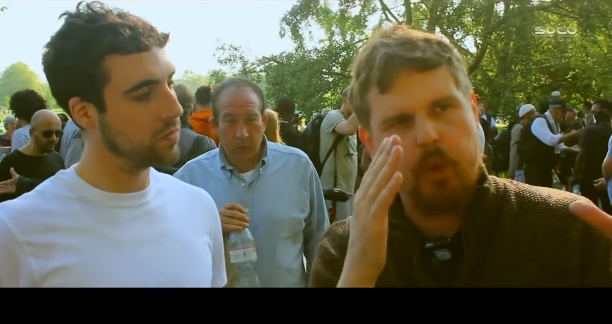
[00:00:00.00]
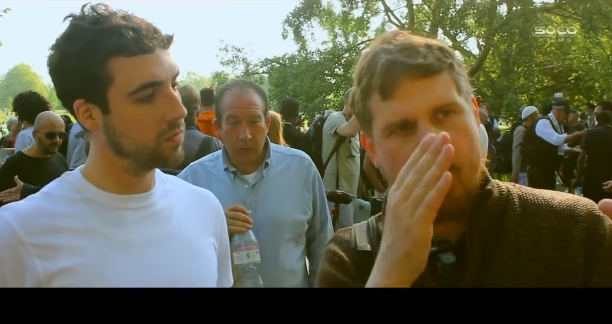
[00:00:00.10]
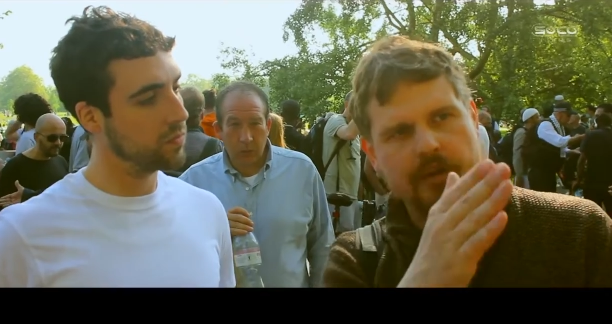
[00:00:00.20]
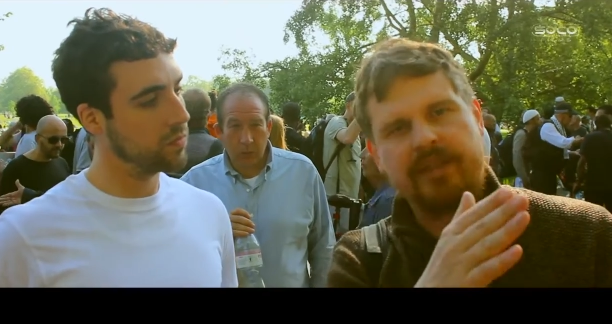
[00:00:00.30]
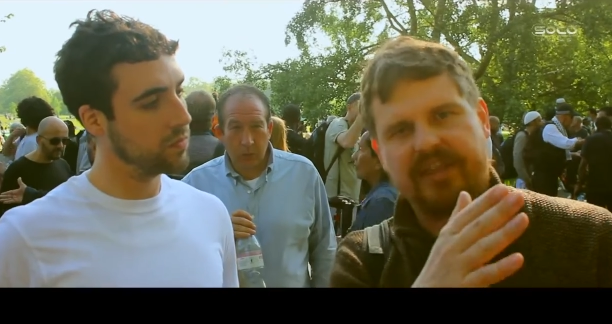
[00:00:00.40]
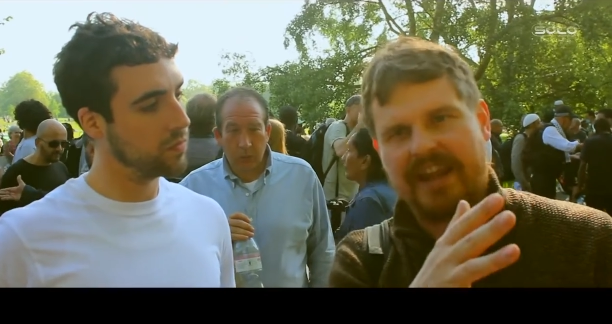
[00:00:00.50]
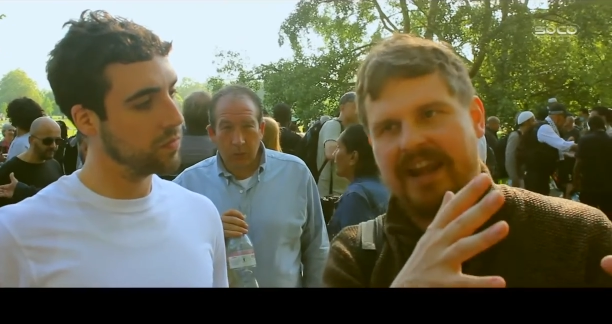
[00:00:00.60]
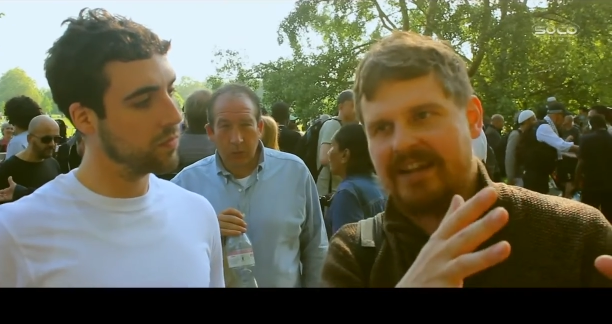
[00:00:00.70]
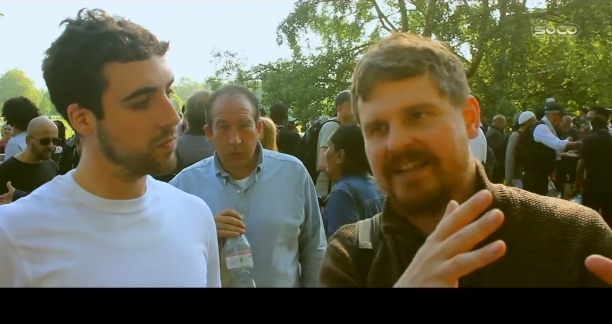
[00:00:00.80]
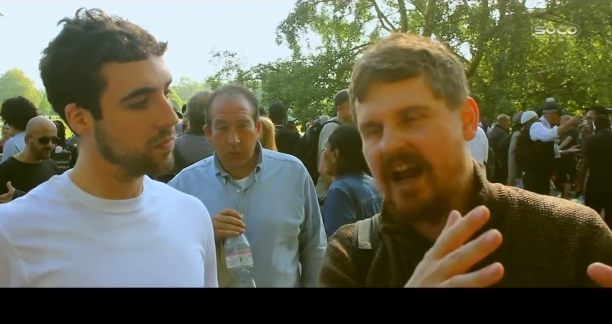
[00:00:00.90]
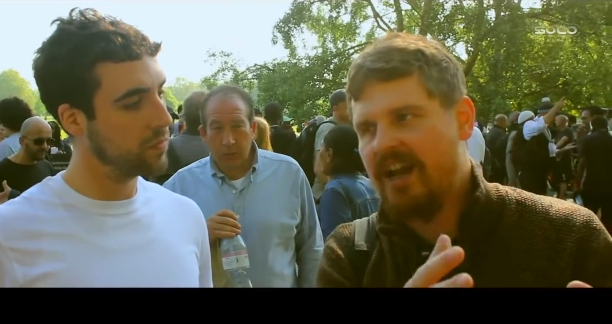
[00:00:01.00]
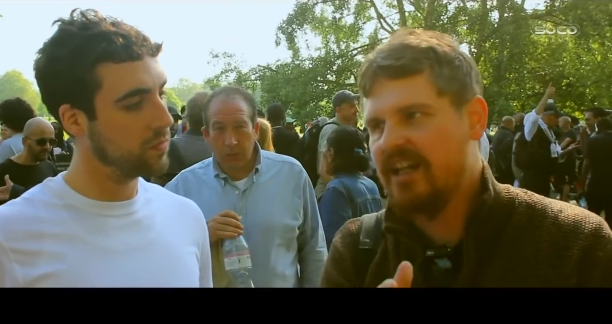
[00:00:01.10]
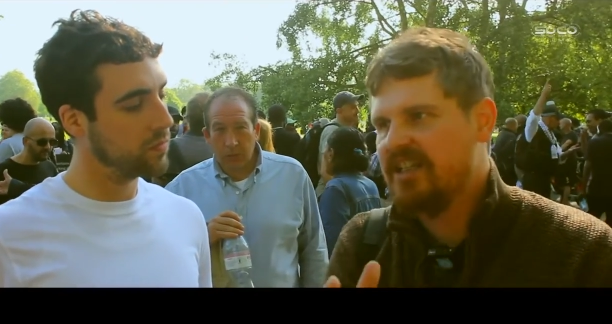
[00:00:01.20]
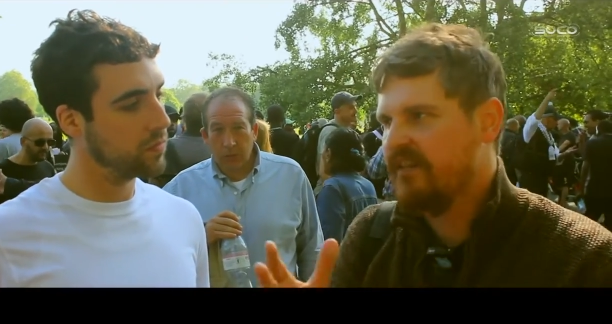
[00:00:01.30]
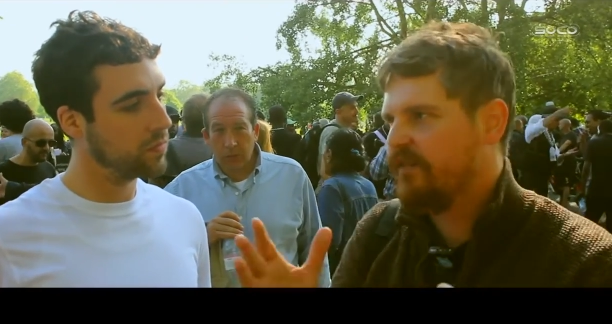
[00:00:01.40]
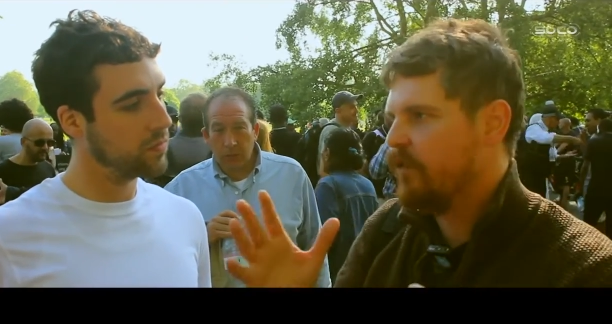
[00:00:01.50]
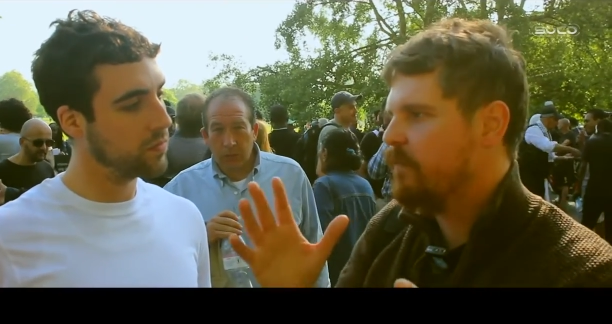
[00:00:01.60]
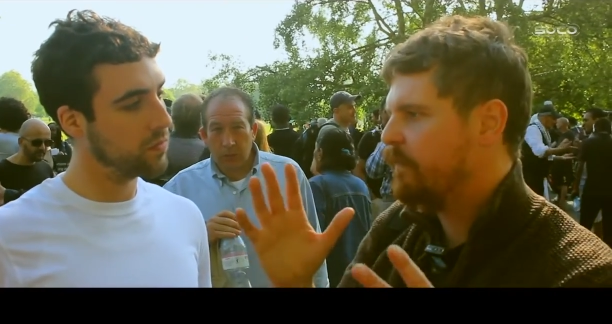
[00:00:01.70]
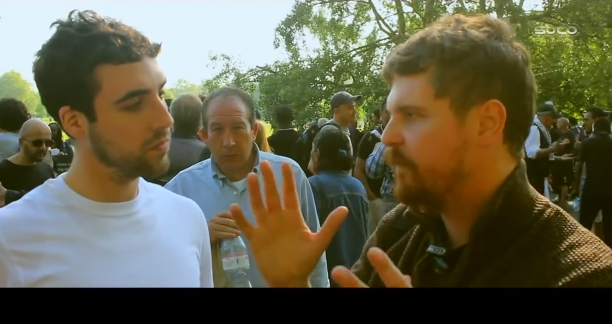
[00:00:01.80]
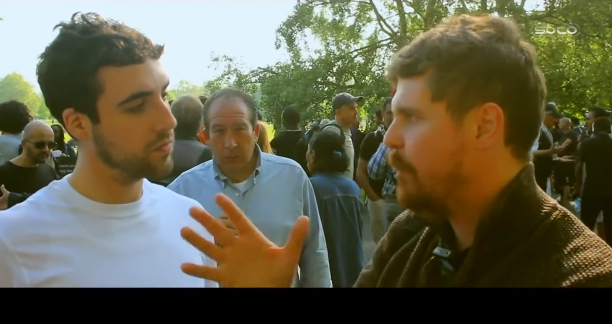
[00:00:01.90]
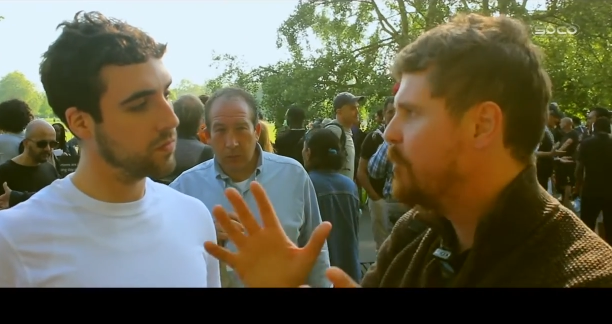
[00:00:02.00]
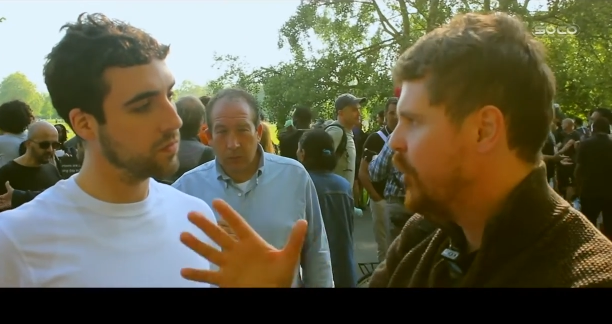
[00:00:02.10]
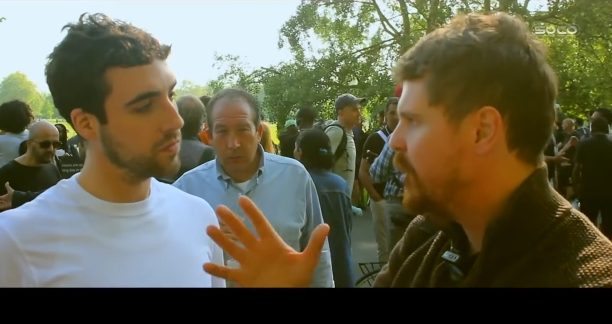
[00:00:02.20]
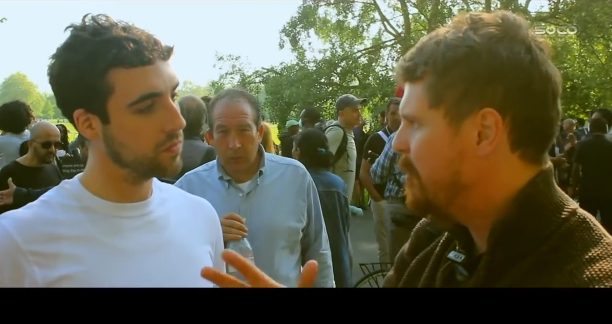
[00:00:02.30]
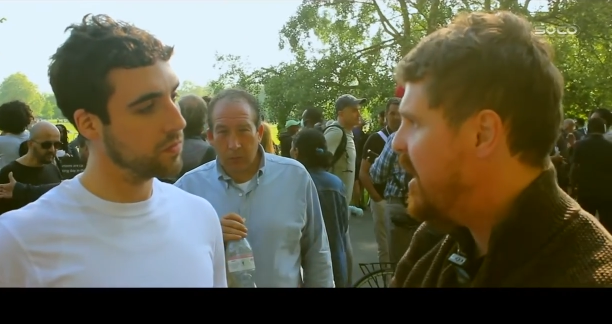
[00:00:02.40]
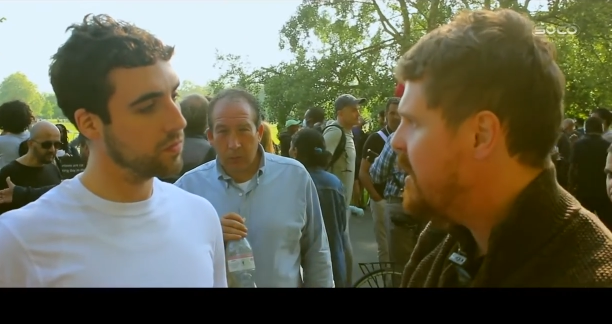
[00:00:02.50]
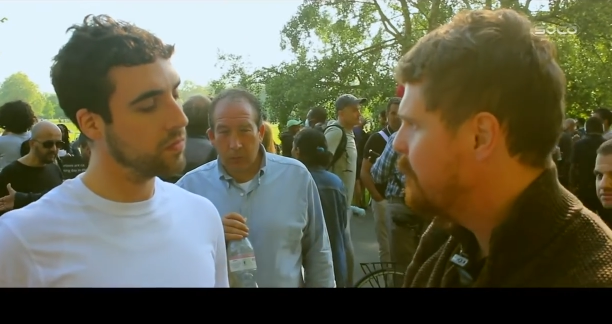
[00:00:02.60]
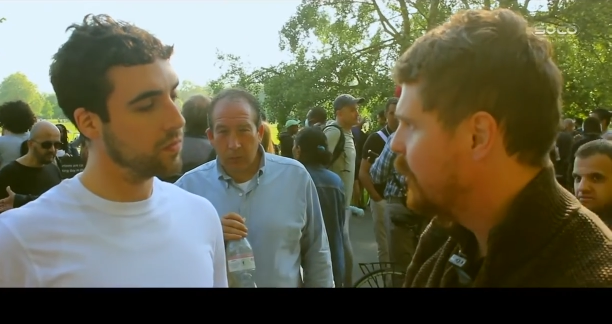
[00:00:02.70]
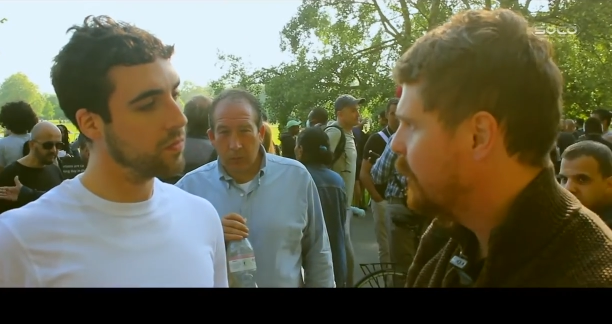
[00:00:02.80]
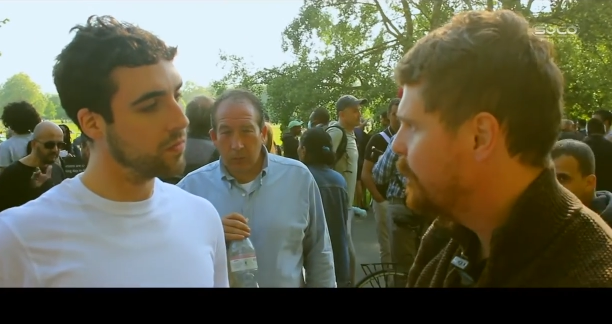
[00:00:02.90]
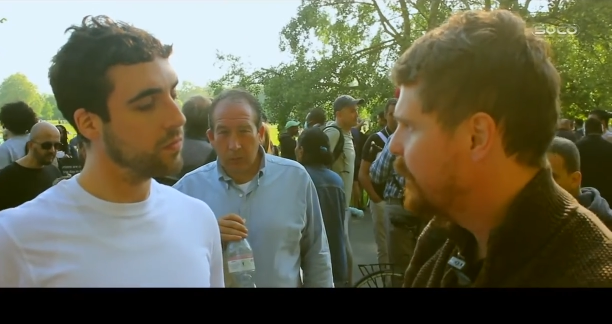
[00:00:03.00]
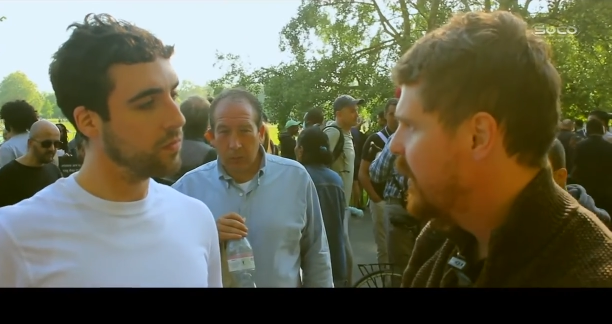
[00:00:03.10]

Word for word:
Speaker 1: one thing entirely different from another Bible.